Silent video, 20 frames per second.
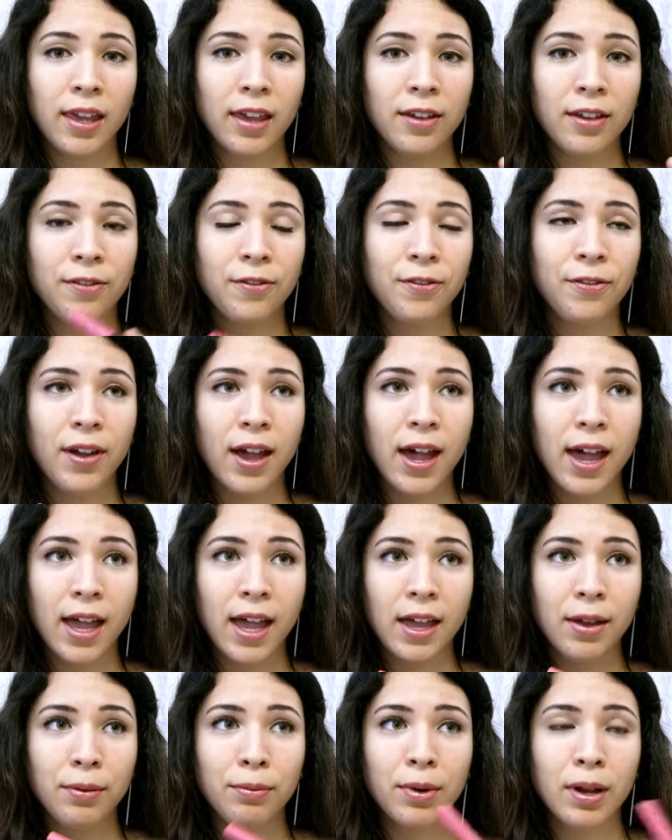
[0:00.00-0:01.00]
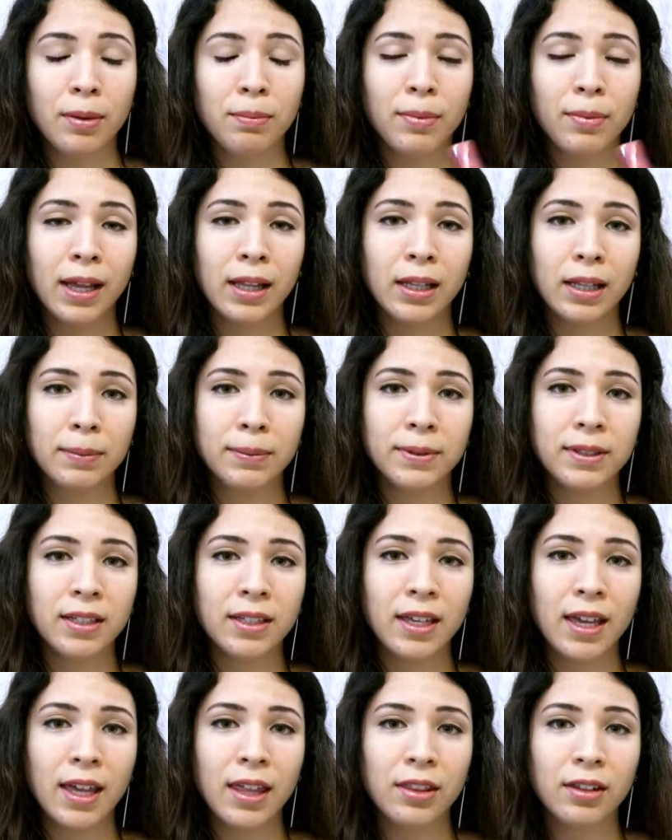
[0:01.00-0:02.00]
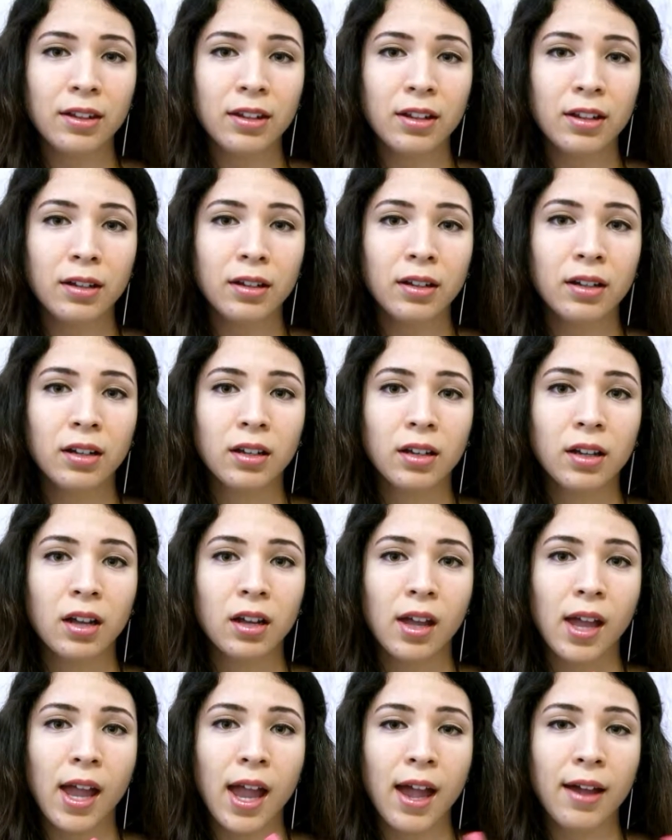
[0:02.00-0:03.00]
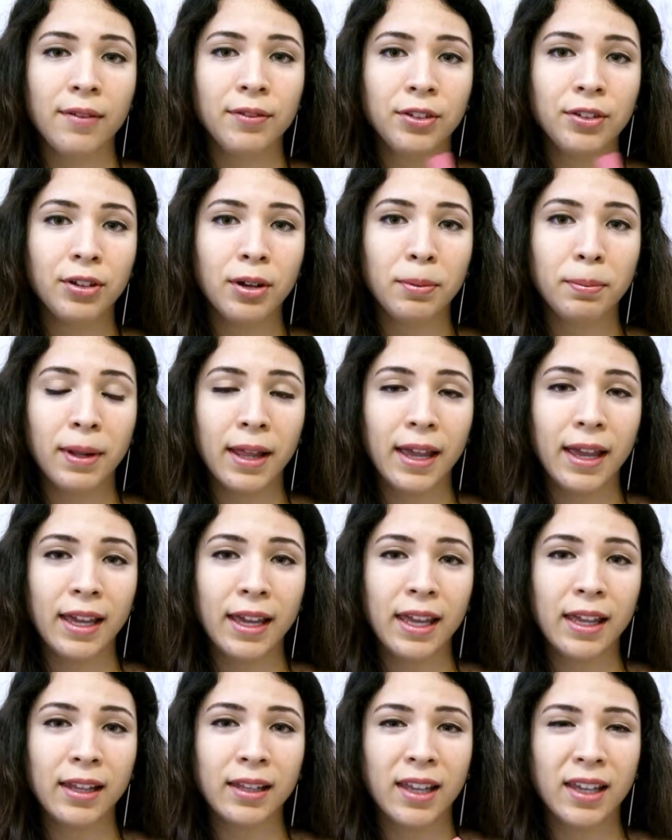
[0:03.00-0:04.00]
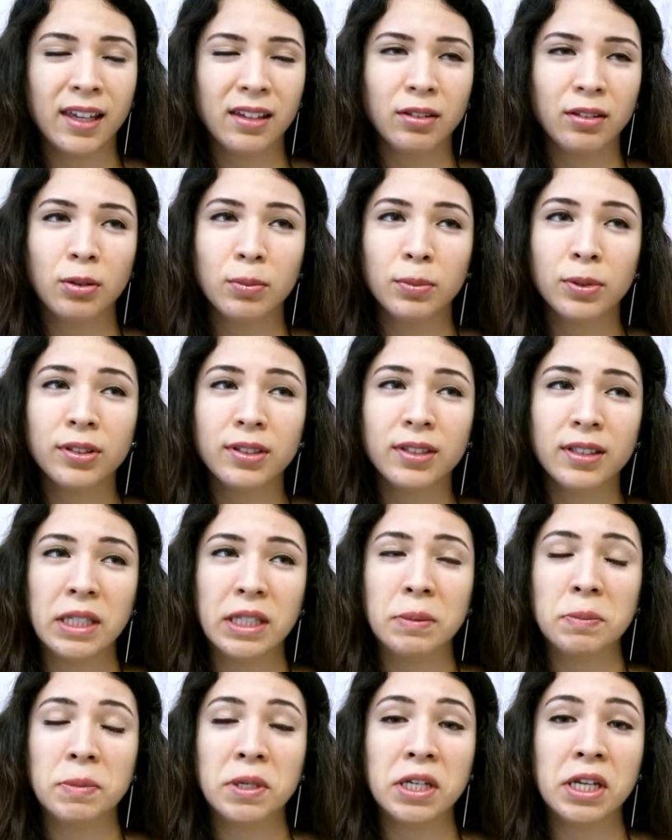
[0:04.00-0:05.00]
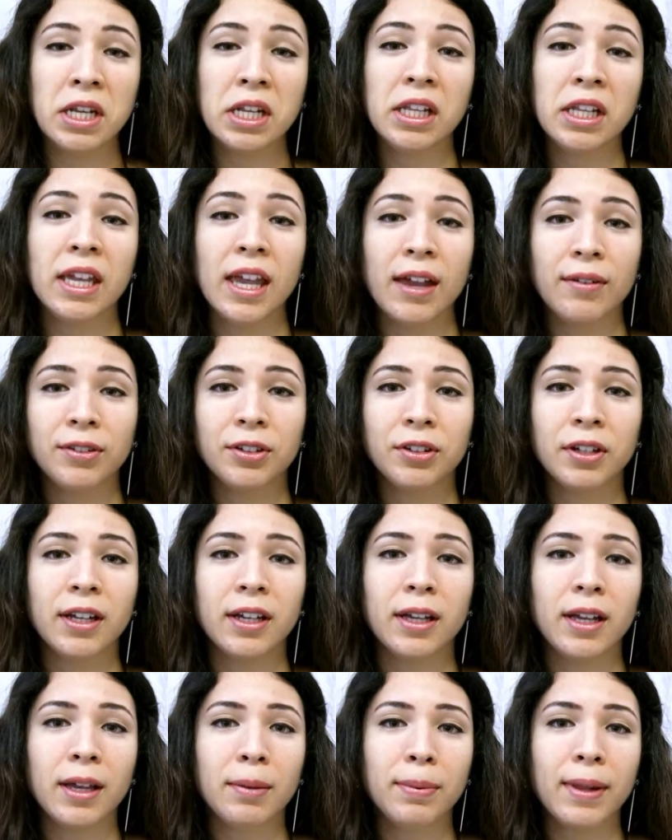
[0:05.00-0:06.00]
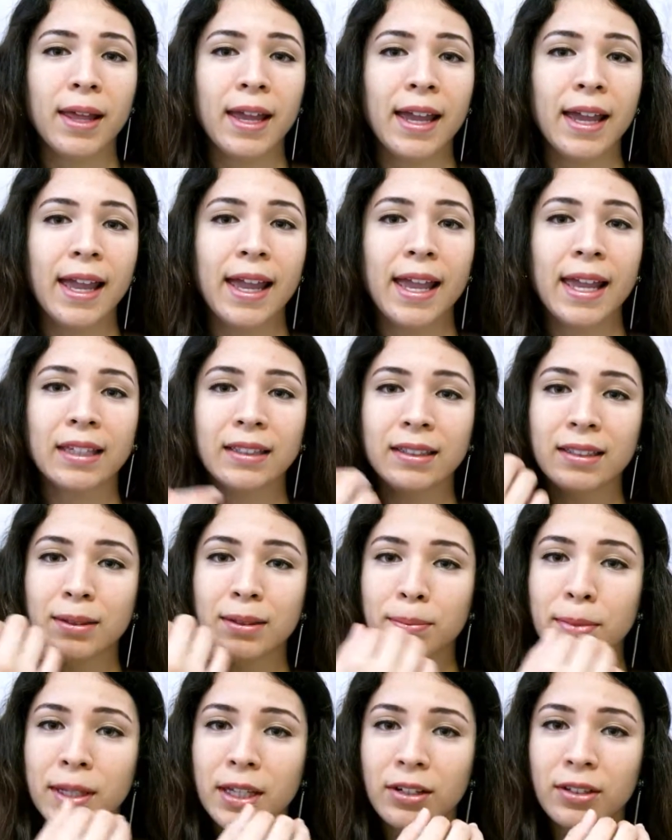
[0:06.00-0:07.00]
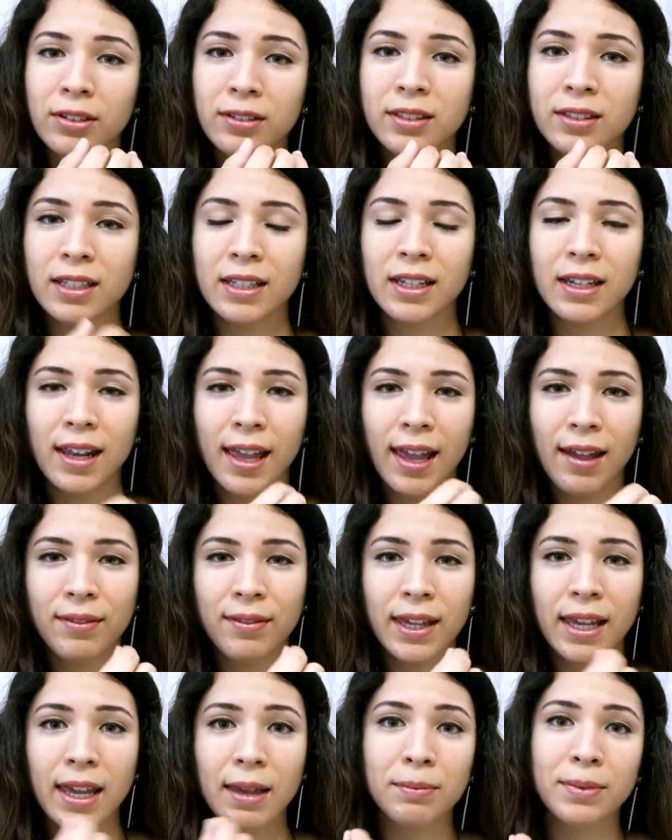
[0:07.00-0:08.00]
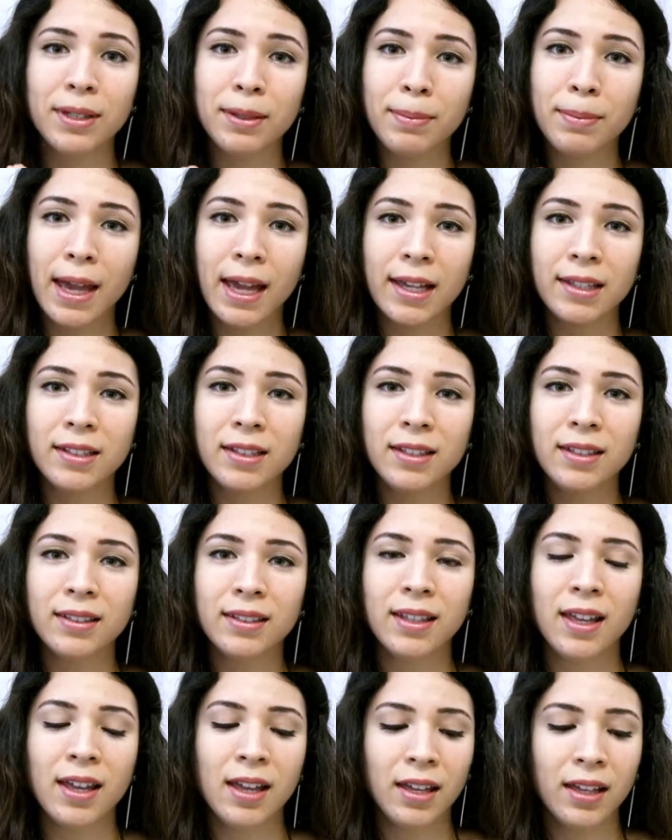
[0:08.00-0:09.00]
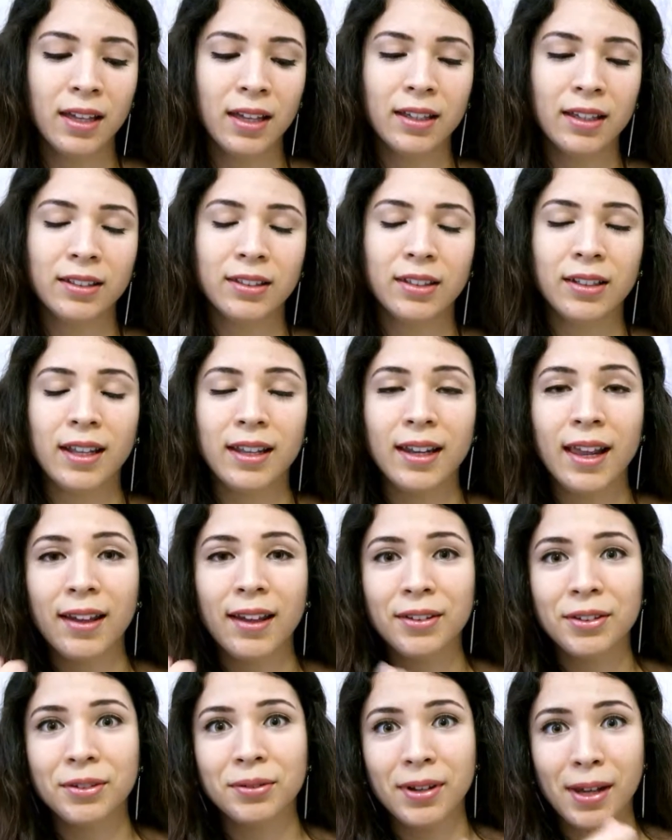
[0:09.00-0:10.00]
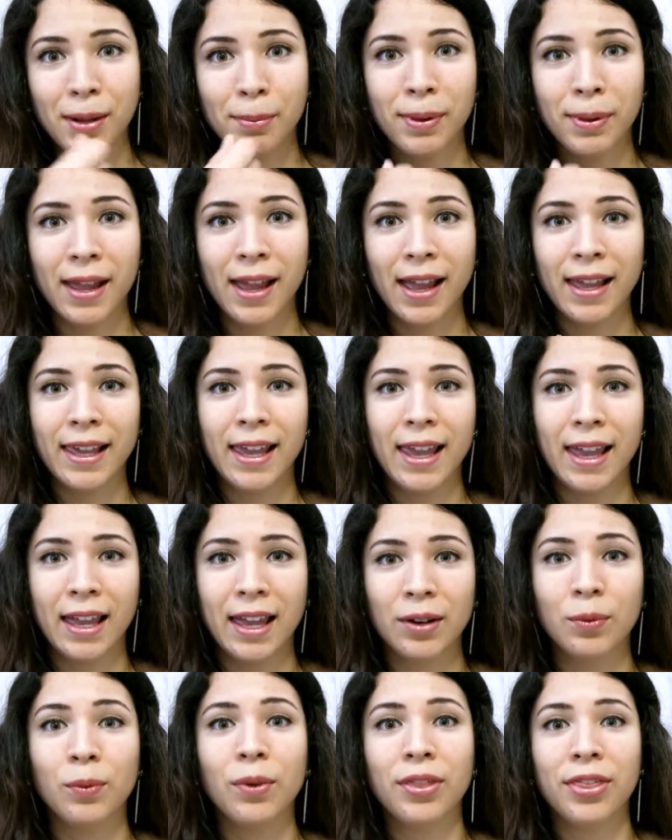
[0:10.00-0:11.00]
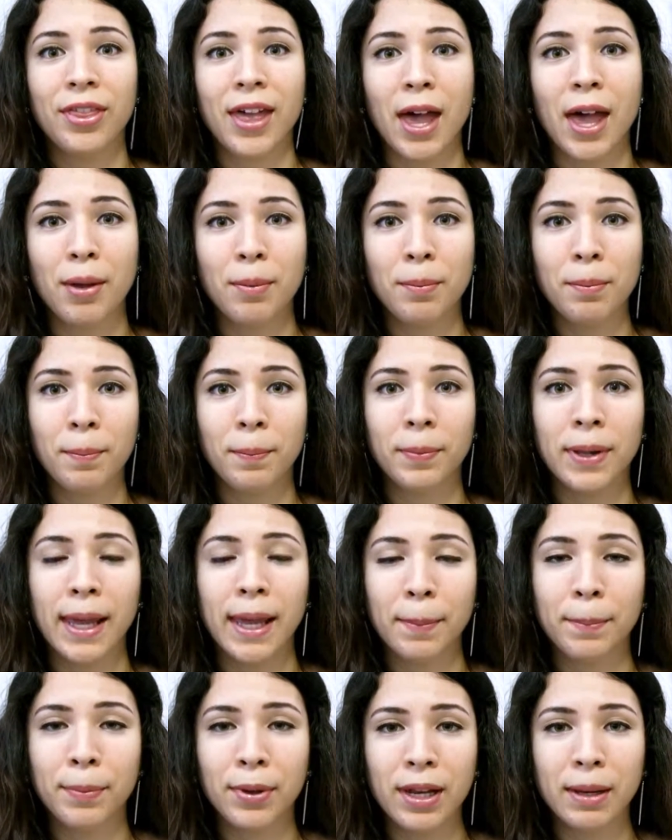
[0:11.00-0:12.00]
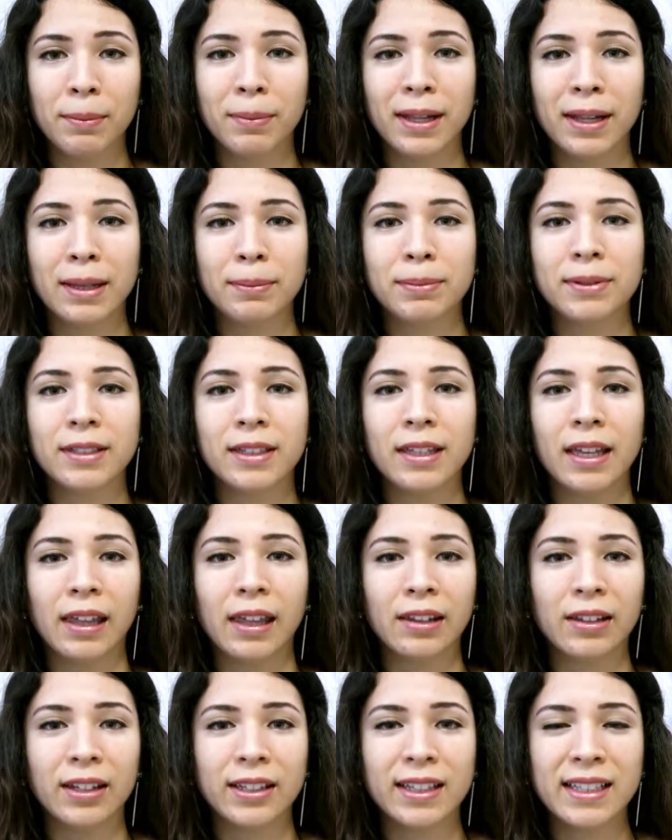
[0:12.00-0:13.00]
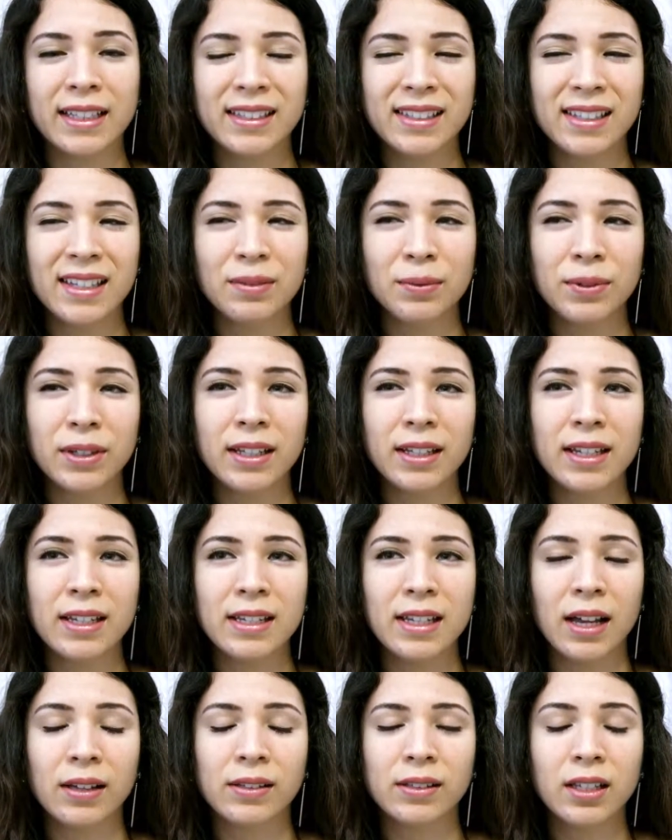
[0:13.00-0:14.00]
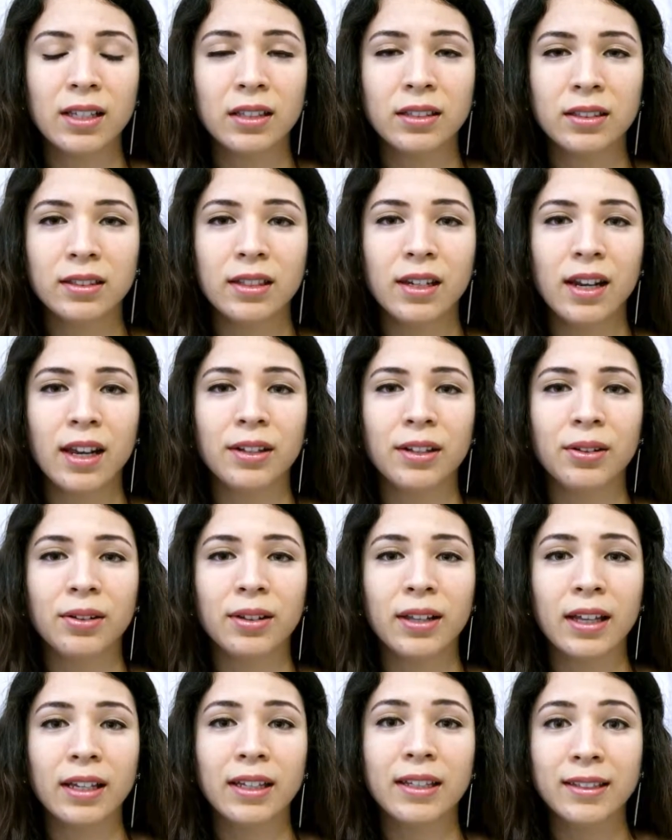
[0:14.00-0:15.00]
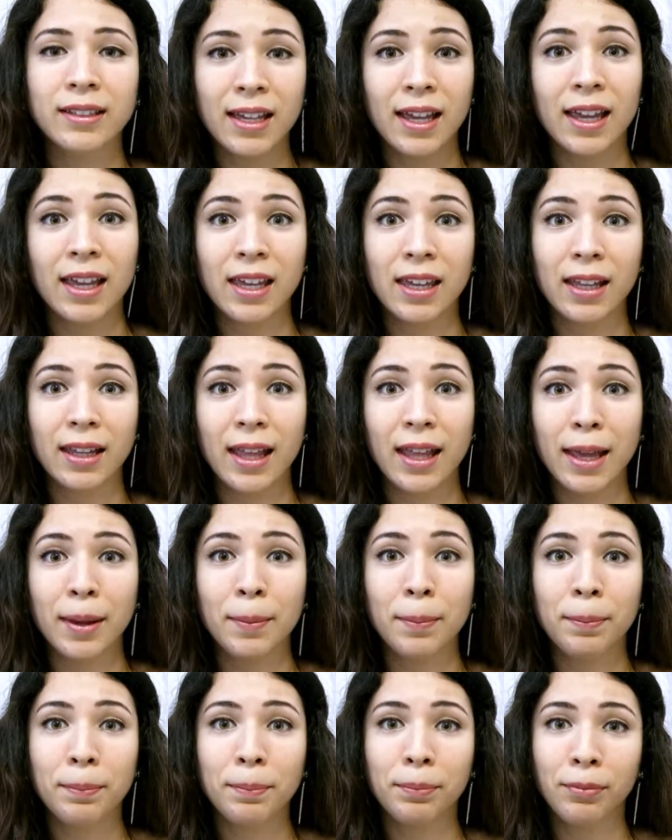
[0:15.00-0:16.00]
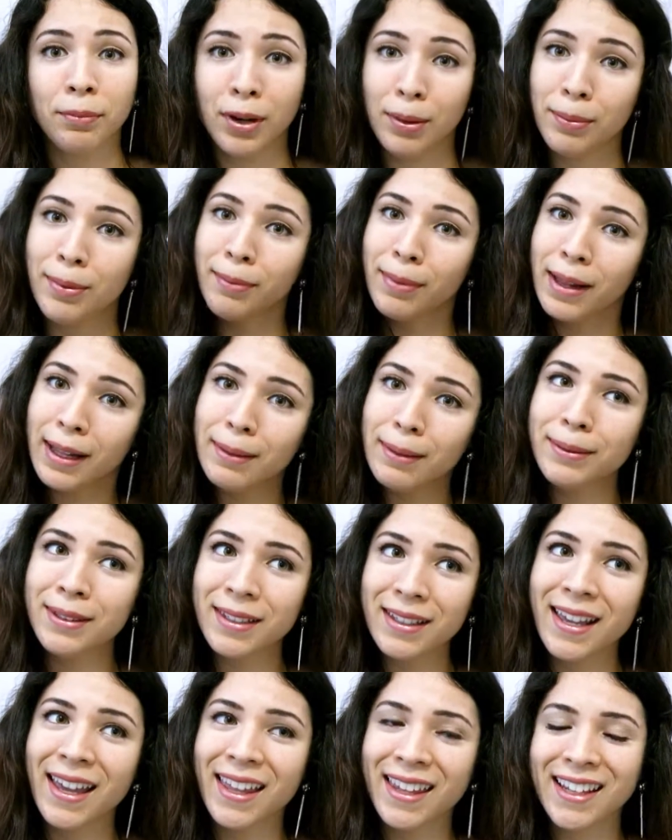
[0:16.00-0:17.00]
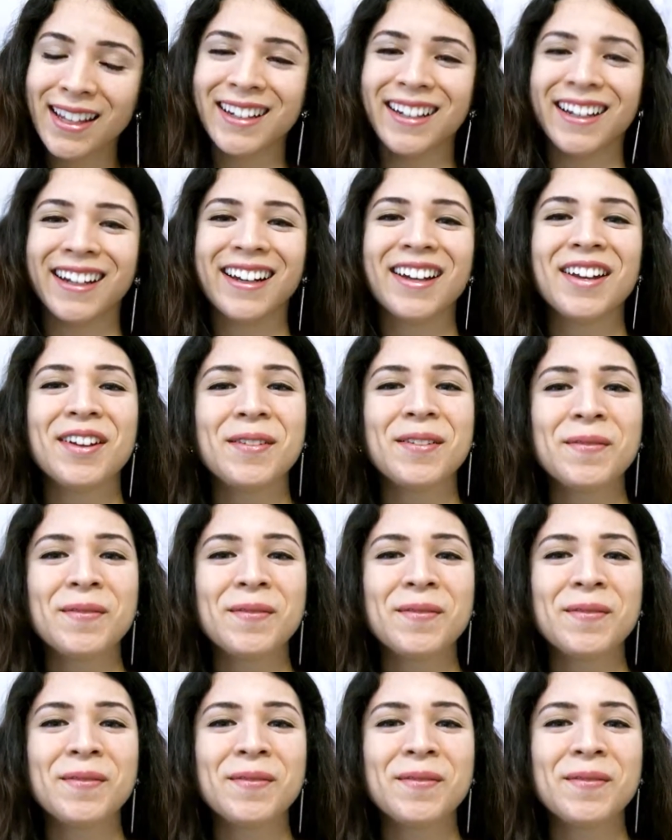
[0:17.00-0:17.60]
if I rub my lips together after applying it, like almost immediately after I apply it, it smears and then I have like empty patches. So then I have to reapply again without like putting my lips together. That's one of the downsides that I don't like, because I like rubbing my lips together